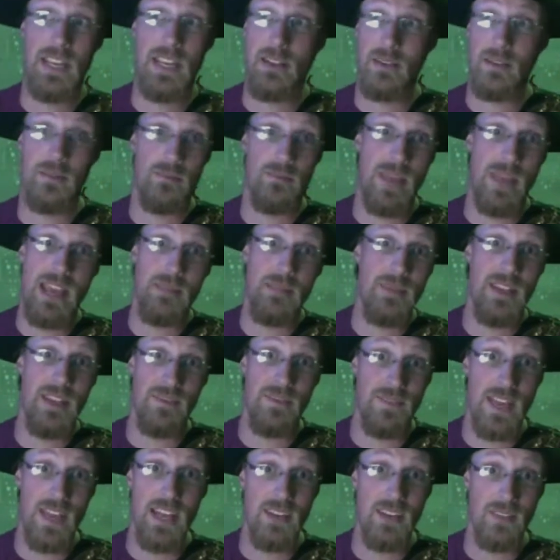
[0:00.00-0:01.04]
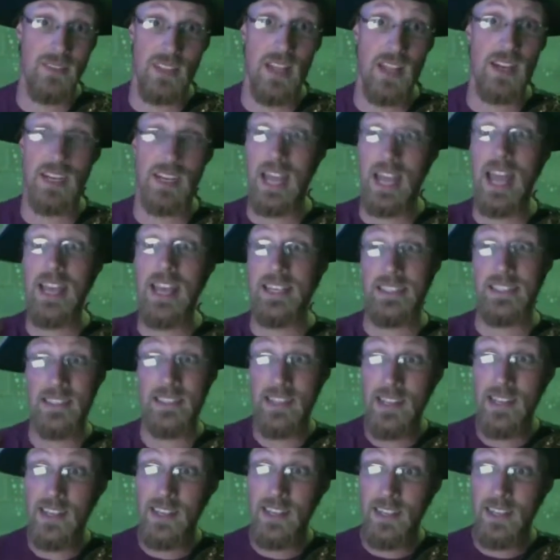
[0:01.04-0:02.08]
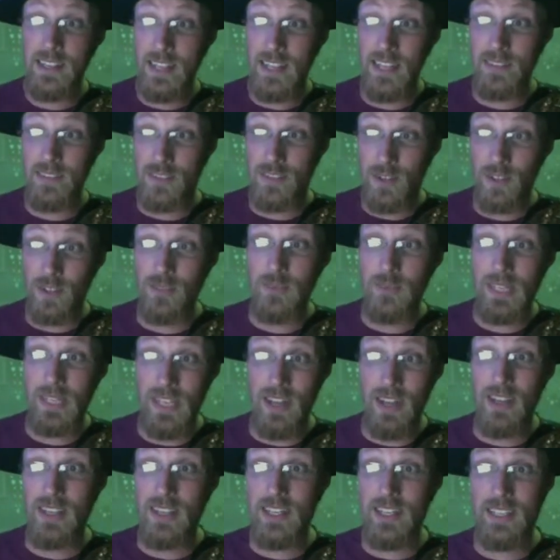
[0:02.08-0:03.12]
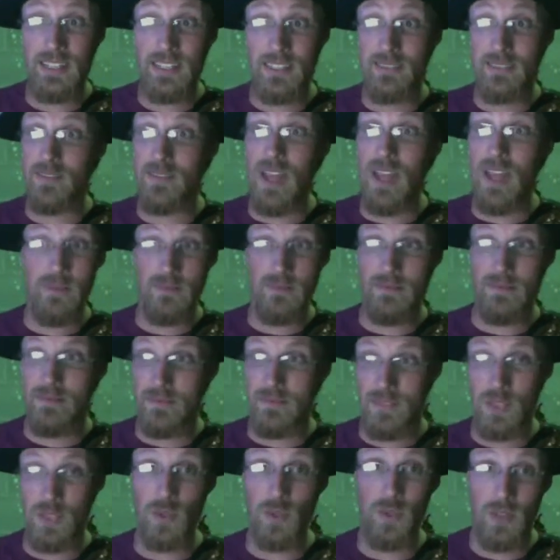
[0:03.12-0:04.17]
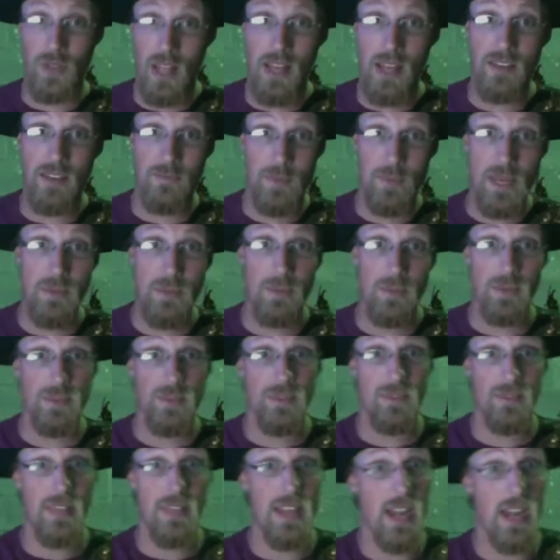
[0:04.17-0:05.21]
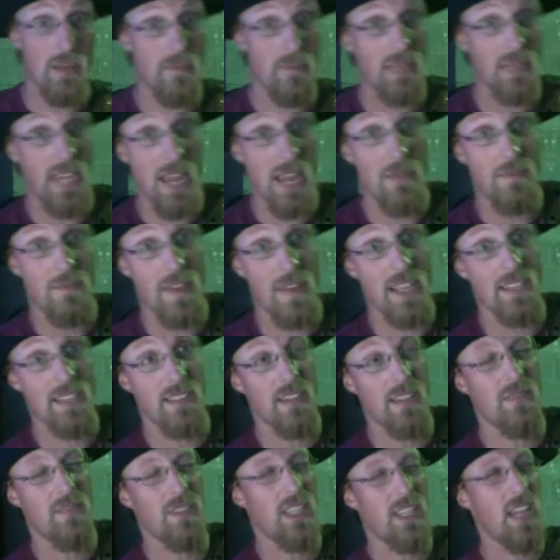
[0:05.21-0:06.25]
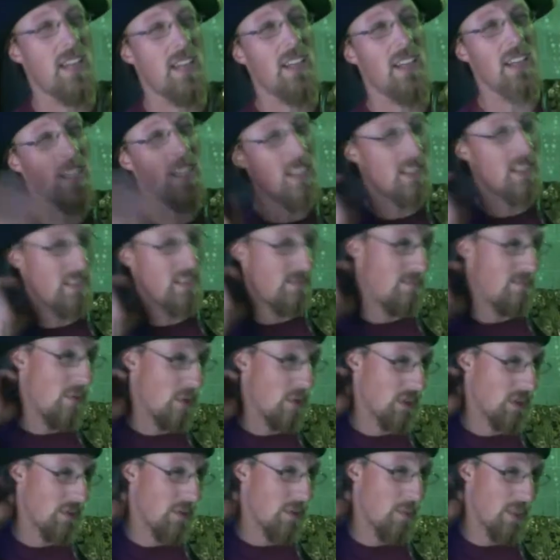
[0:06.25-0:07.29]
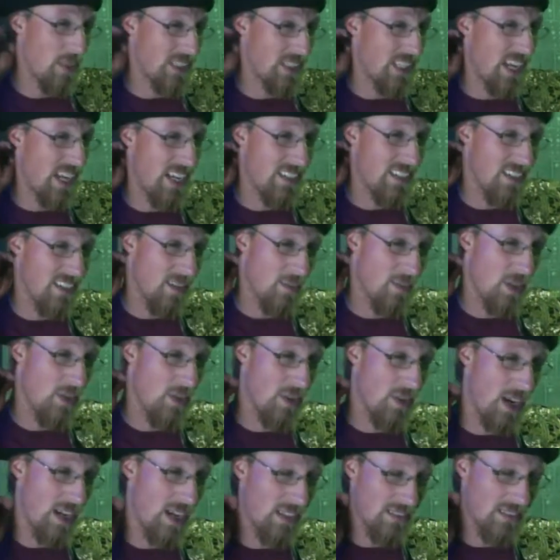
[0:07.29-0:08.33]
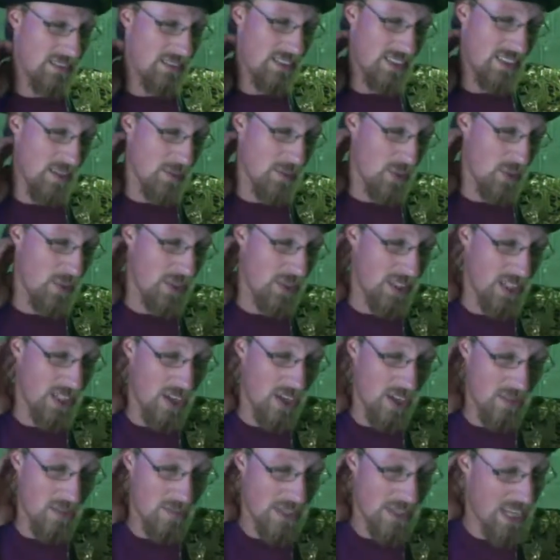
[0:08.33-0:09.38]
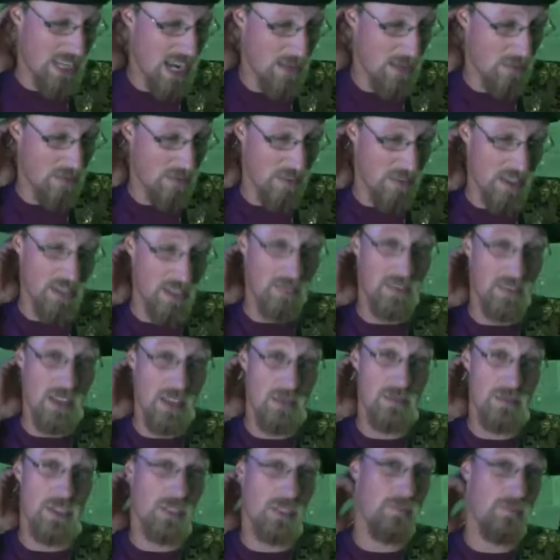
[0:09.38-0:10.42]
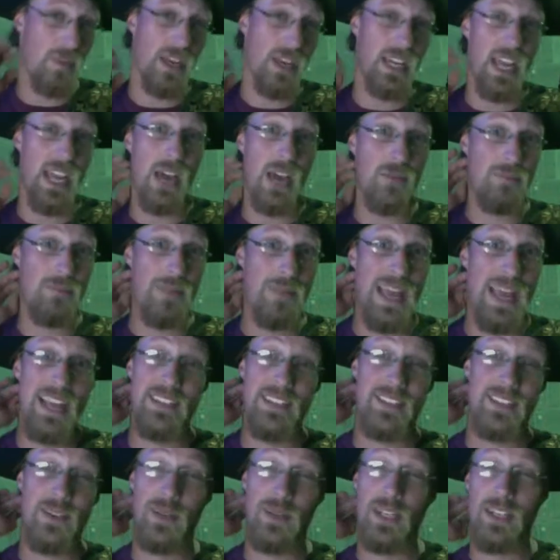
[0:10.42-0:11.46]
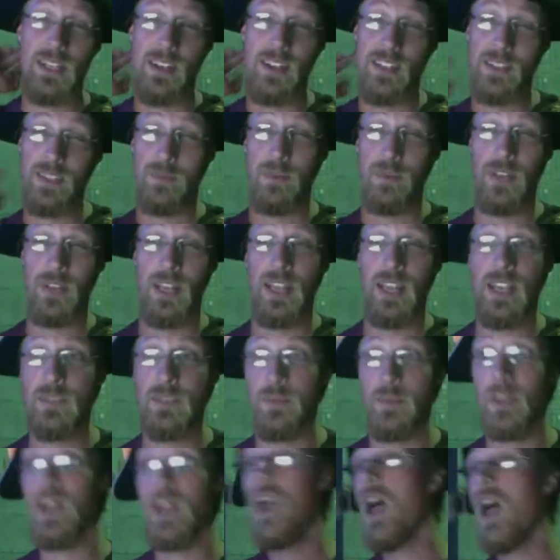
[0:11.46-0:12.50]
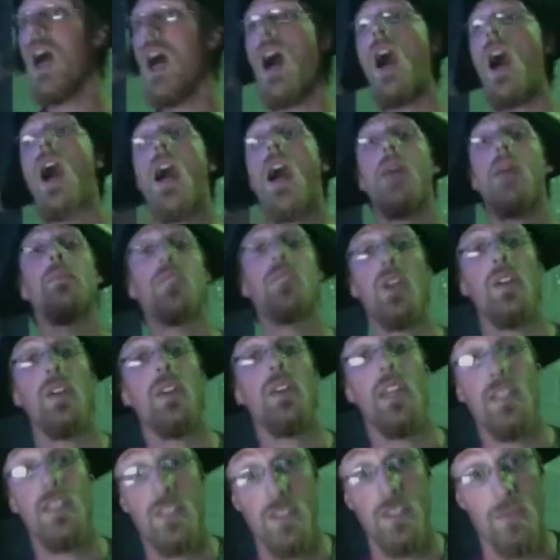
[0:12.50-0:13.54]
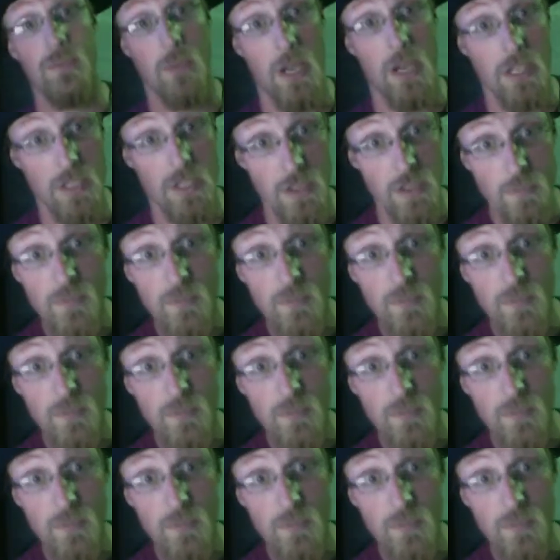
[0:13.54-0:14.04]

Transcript: made me a fan of a lot of guys. It turned me on and to a lot of people that I became fans of, and then most of them went to AEW, and I subsequently unbecame a fan of them just by how bad Tony Khan's booking is. But I'm talking too much.